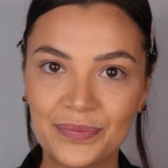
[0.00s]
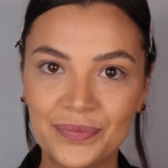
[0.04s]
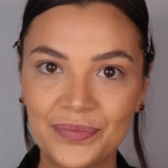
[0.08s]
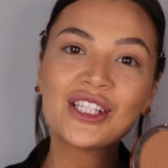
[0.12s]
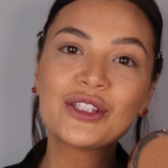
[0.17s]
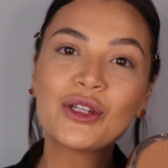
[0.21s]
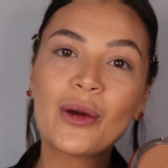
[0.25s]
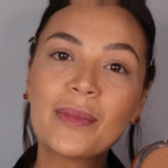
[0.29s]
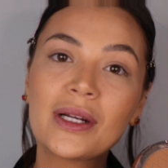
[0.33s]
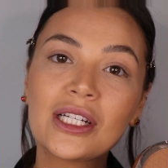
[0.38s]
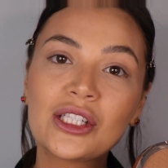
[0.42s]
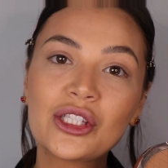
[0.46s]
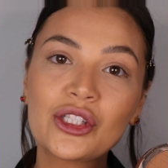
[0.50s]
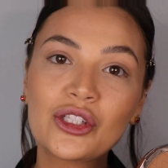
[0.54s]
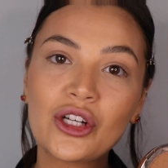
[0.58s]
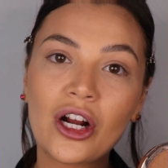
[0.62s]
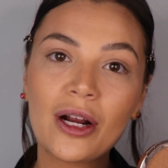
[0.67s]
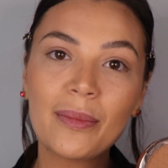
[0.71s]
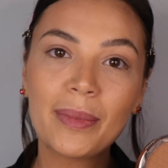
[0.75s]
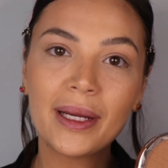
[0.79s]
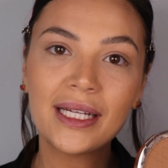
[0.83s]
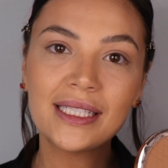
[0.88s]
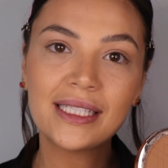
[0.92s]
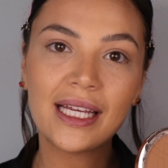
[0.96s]
So I'm gonna
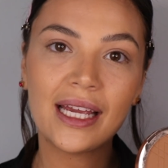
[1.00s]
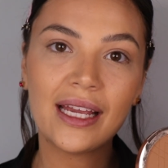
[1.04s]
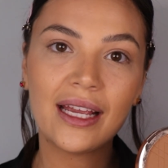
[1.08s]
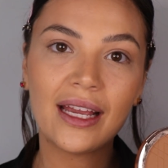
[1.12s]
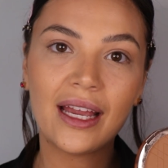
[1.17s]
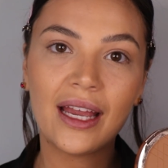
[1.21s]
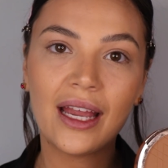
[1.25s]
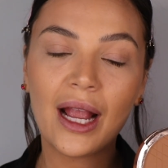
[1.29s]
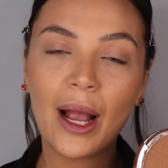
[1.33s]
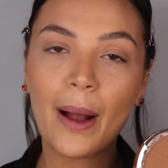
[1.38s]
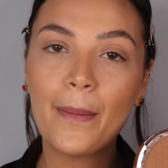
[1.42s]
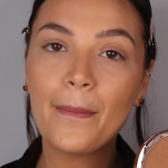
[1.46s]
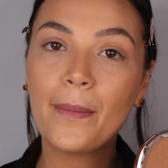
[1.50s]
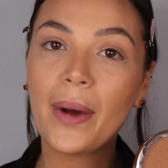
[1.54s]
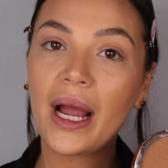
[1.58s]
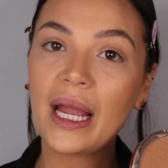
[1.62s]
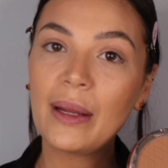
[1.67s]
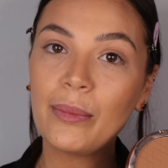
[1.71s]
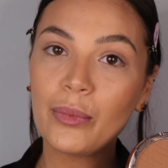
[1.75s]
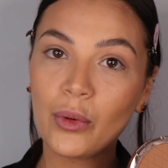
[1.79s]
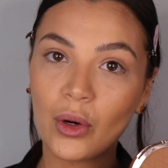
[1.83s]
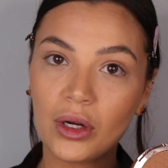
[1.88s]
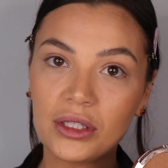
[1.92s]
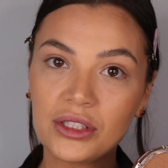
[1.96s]
start by taking
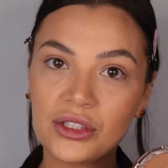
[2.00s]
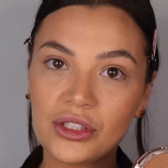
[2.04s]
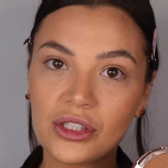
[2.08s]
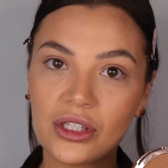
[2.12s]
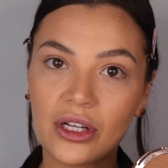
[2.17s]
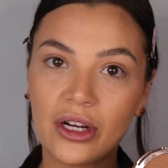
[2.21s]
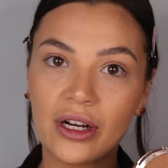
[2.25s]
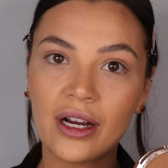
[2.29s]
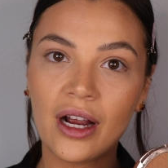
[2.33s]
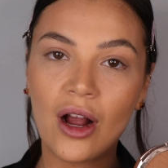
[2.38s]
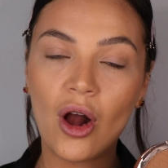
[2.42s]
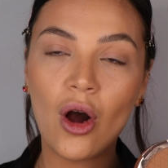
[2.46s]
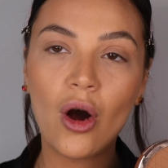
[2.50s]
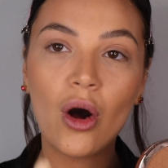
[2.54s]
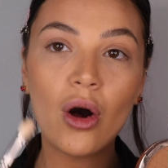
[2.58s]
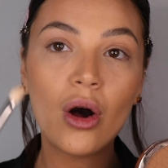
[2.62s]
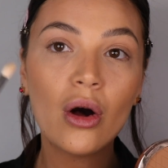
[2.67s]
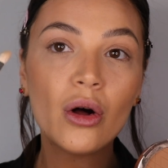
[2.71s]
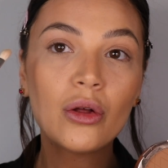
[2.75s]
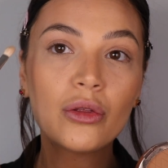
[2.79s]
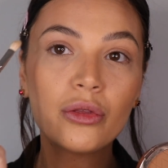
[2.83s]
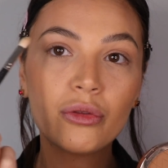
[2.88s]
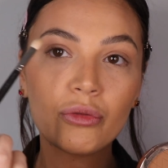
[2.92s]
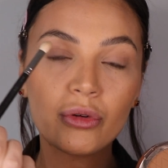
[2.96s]
my bronzer
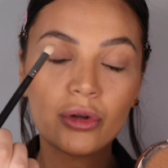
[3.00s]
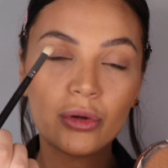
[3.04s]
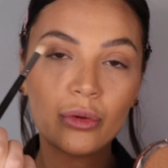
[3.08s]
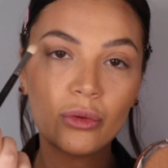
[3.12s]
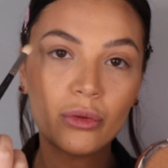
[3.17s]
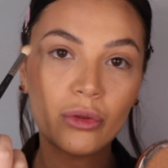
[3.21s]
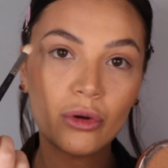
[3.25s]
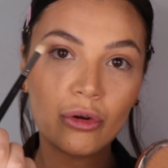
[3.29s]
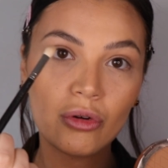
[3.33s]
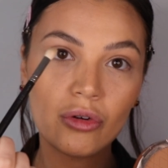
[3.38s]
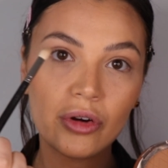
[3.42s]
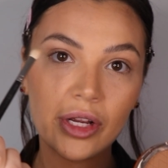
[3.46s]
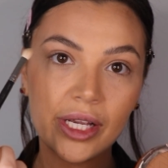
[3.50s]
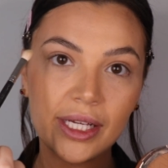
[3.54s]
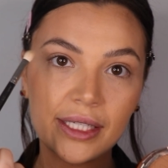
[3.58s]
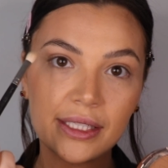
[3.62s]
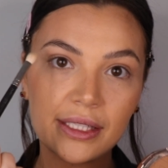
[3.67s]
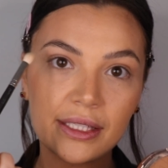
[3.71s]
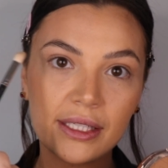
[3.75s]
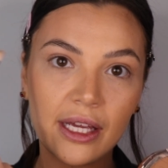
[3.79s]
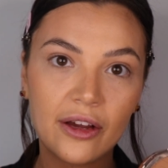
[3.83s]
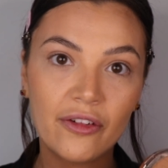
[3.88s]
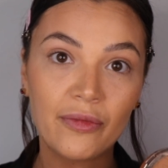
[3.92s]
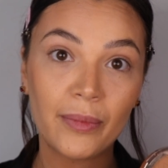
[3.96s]
all through the
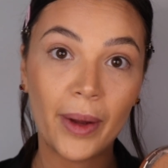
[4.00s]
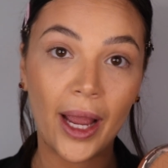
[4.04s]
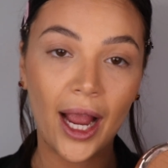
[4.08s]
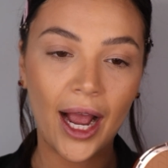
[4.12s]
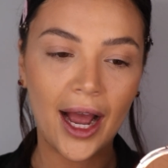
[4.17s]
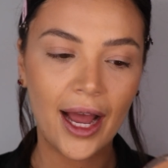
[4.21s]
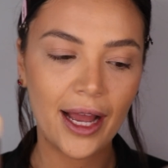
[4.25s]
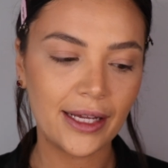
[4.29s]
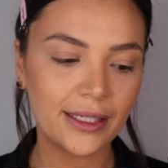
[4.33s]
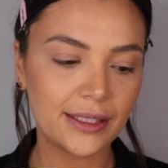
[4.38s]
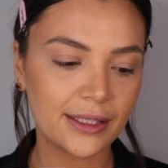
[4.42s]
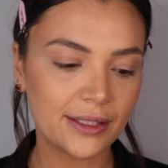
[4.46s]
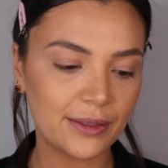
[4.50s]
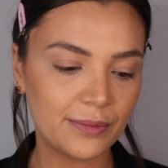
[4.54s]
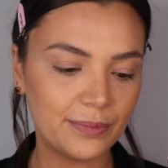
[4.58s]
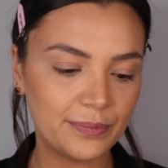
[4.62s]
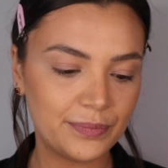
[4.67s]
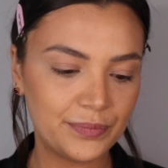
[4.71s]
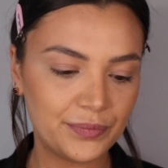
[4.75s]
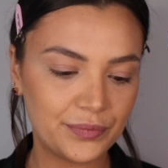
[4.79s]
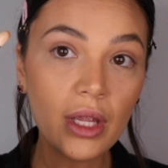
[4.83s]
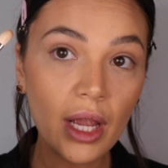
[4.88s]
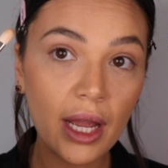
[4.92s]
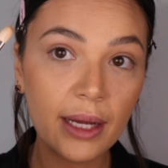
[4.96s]
crease of my eyes.
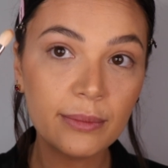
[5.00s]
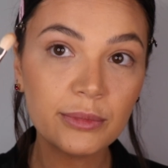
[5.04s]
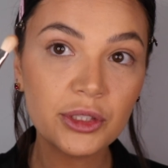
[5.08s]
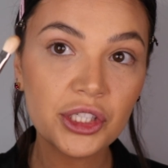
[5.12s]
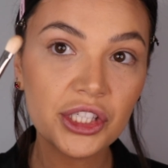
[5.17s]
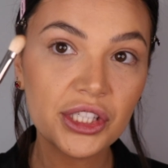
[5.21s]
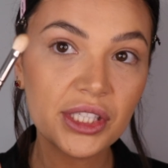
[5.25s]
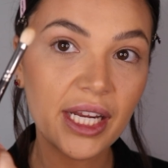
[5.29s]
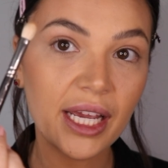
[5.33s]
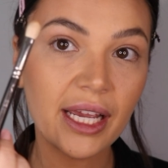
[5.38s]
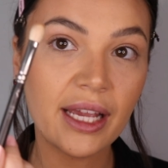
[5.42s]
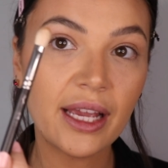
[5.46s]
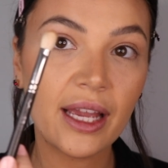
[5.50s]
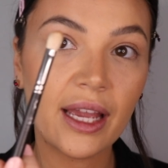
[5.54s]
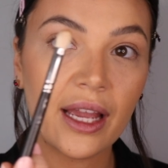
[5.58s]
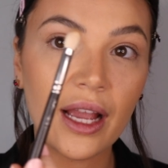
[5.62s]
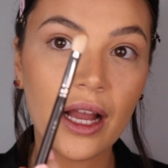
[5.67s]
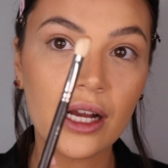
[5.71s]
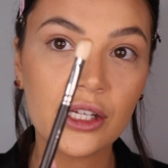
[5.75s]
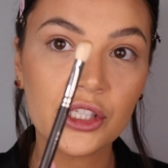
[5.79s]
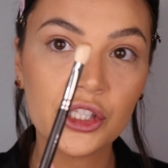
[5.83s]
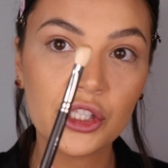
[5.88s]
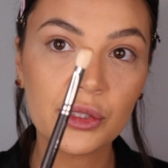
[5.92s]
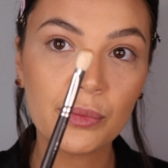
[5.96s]
I'm just taking
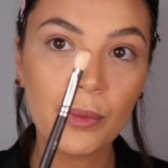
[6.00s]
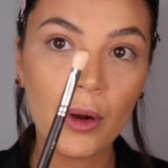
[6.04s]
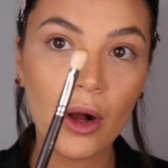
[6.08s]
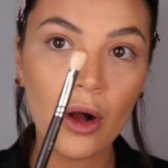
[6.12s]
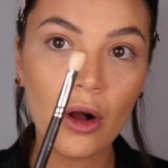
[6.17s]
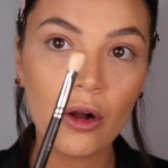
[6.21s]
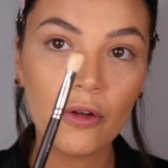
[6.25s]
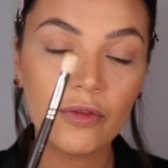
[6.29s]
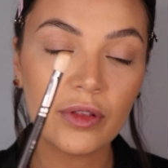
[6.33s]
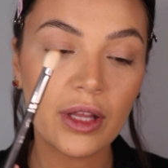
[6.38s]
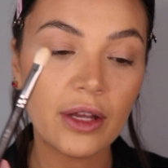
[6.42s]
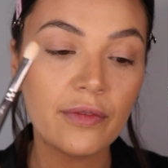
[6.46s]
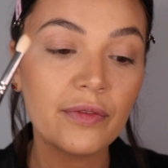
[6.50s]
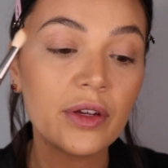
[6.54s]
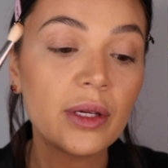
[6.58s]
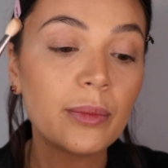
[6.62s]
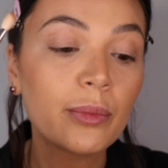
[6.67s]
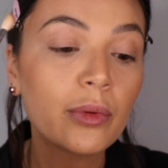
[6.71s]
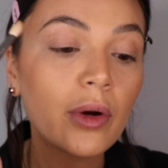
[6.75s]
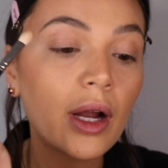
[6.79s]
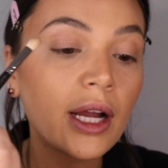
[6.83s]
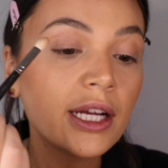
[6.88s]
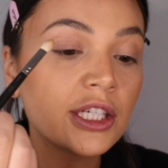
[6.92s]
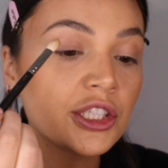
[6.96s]
a small fluffy
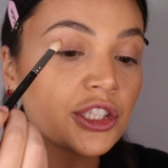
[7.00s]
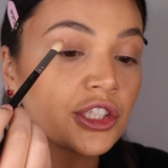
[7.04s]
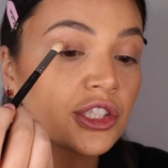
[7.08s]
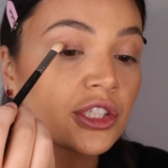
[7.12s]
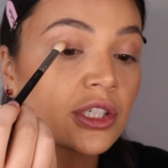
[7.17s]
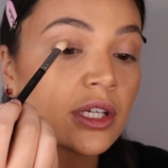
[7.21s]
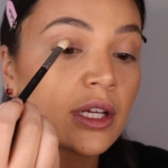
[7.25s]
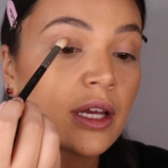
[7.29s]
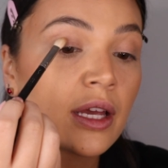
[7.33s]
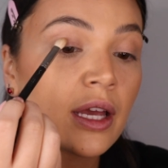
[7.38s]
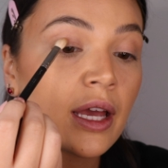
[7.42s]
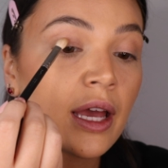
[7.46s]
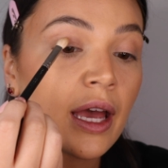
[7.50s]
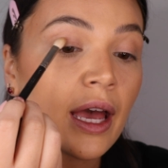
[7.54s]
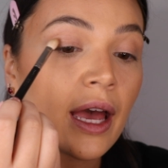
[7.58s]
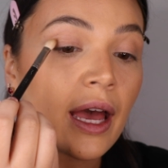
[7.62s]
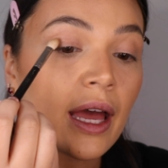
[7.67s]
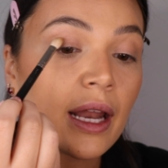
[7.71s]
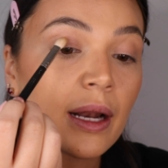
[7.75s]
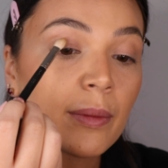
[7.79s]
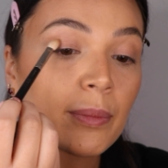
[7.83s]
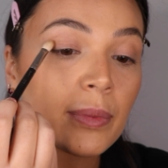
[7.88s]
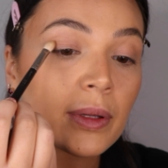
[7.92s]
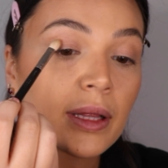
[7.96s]
brush
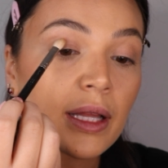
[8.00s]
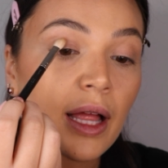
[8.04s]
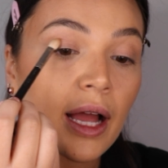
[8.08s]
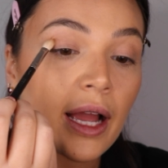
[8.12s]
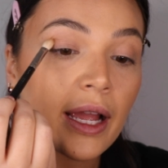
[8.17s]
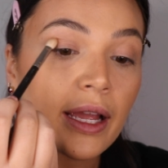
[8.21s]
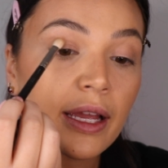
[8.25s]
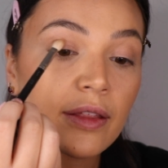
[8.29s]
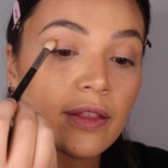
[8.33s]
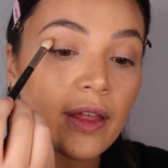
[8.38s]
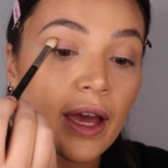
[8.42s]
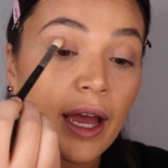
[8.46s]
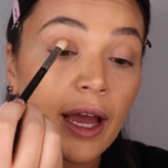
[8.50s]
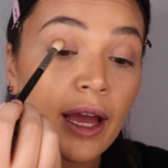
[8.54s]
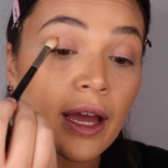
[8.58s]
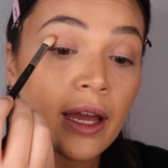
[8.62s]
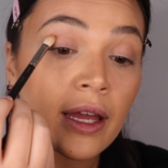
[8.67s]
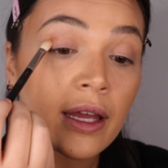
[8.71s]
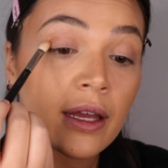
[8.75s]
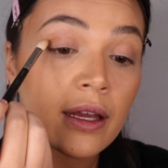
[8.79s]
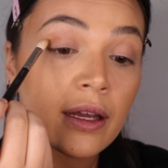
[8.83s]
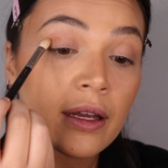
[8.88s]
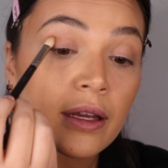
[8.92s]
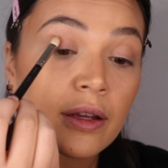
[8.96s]
and applying
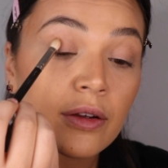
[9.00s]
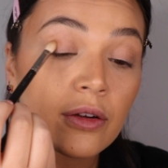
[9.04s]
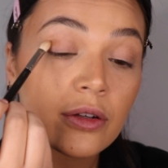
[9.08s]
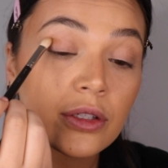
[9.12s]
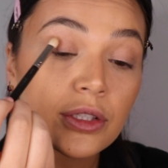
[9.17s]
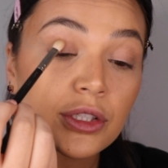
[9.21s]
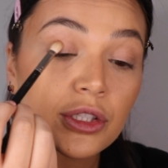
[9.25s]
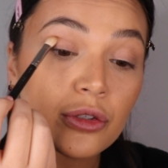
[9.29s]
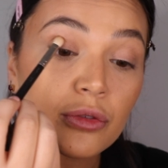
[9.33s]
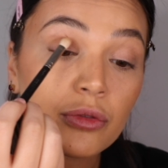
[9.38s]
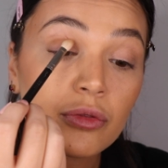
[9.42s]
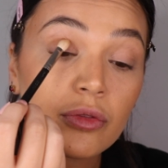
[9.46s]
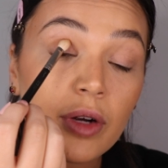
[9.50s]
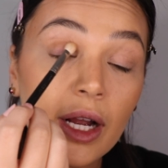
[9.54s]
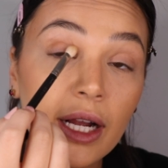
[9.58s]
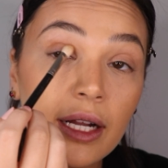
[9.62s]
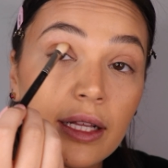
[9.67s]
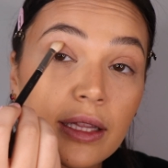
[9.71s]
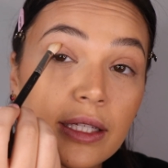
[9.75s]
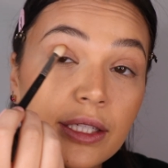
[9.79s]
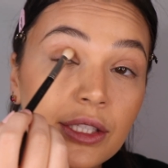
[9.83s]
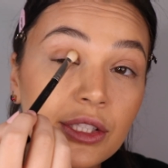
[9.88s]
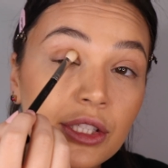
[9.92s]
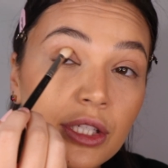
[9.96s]
that
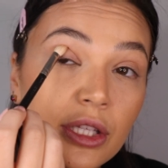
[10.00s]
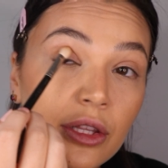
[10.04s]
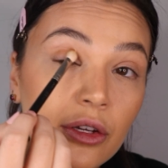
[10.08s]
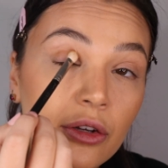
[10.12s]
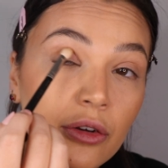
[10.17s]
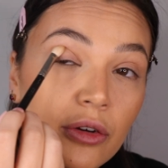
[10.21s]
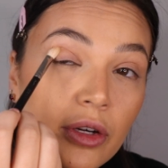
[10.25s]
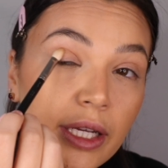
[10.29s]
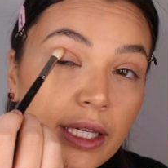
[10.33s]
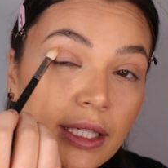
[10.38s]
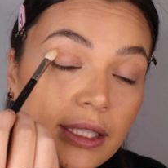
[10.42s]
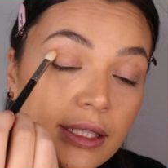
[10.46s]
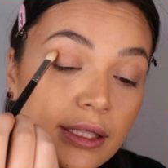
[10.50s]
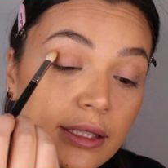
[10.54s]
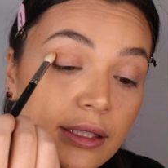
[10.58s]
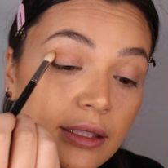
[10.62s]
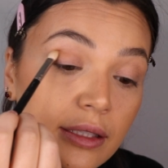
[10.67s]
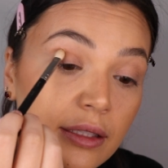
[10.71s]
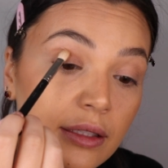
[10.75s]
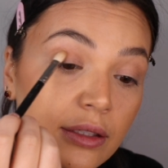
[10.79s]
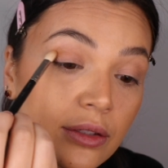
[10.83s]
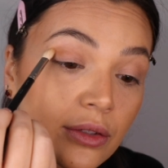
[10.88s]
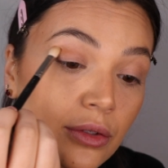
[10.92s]
directly to the crease.